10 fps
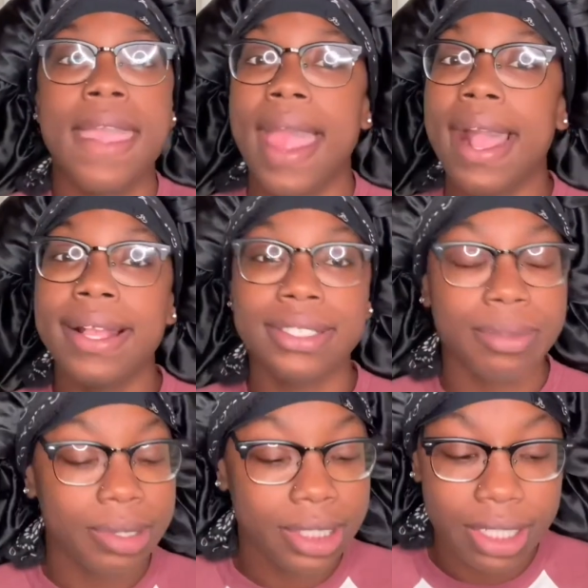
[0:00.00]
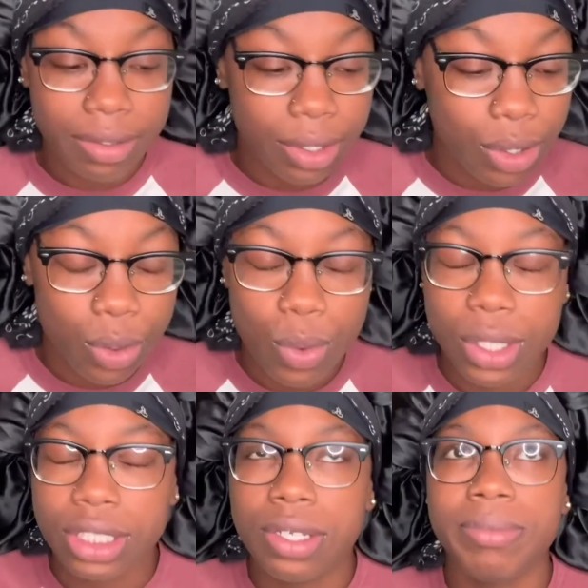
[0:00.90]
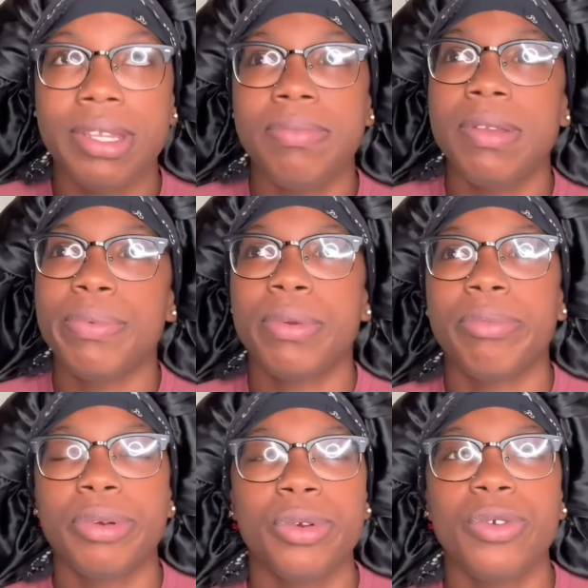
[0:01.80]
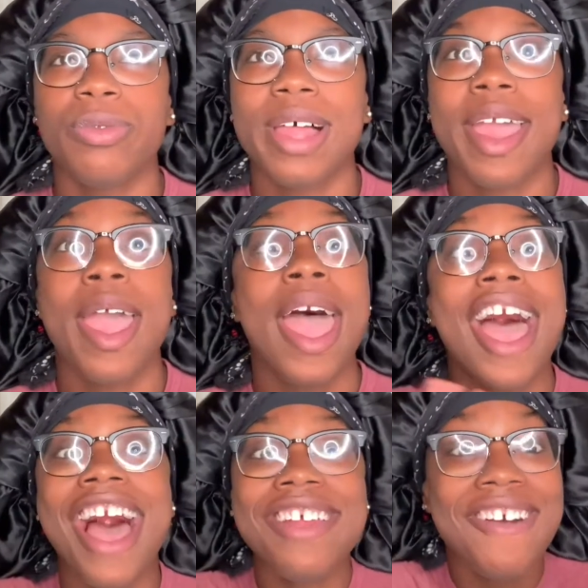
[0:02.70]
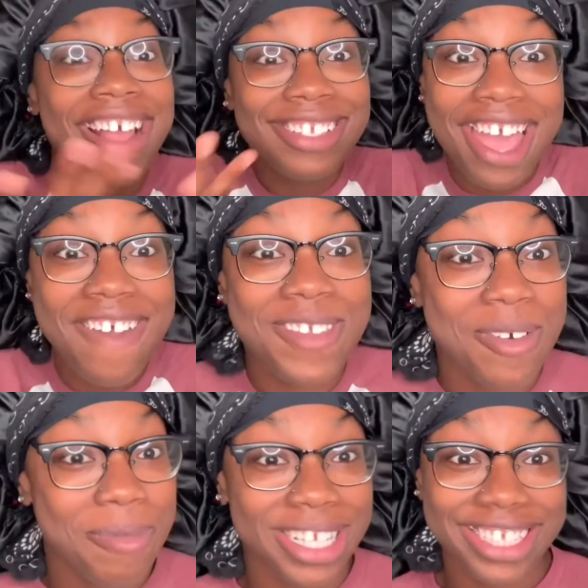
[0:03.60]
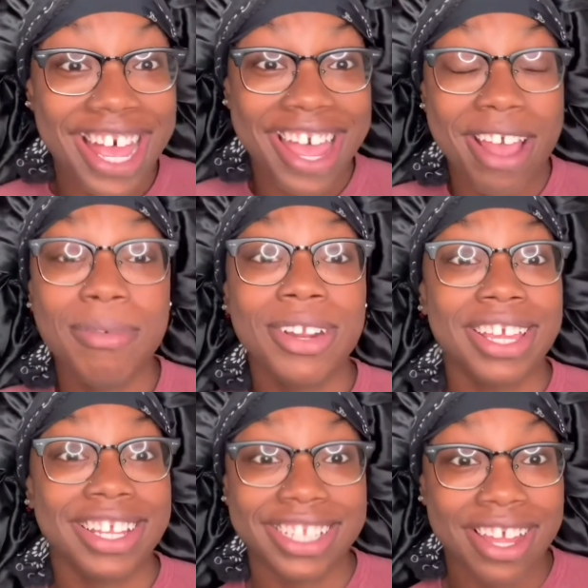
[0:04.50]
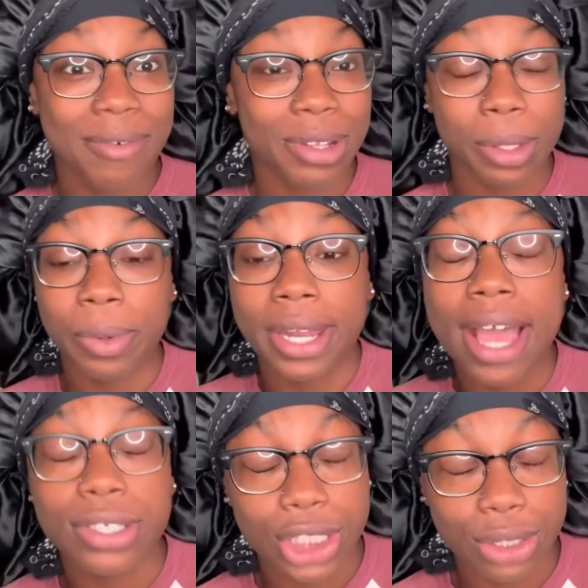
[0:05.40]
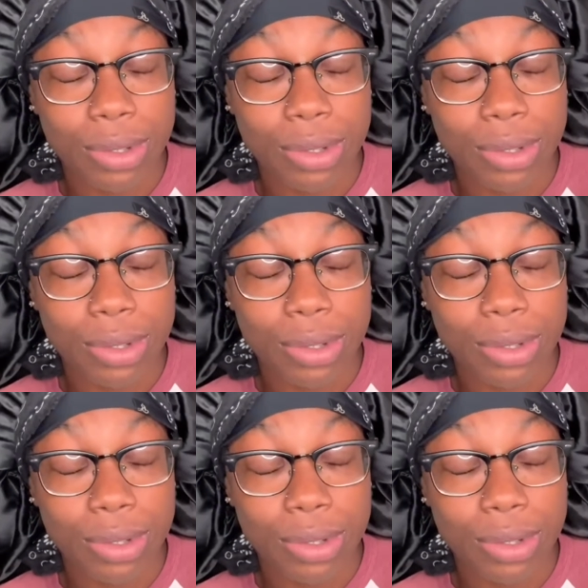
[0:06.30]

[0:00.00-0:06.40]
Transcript: I got so much stuff to do and so many people to prove that I don't have to have you on my side. I'm gonna get this done with or without you.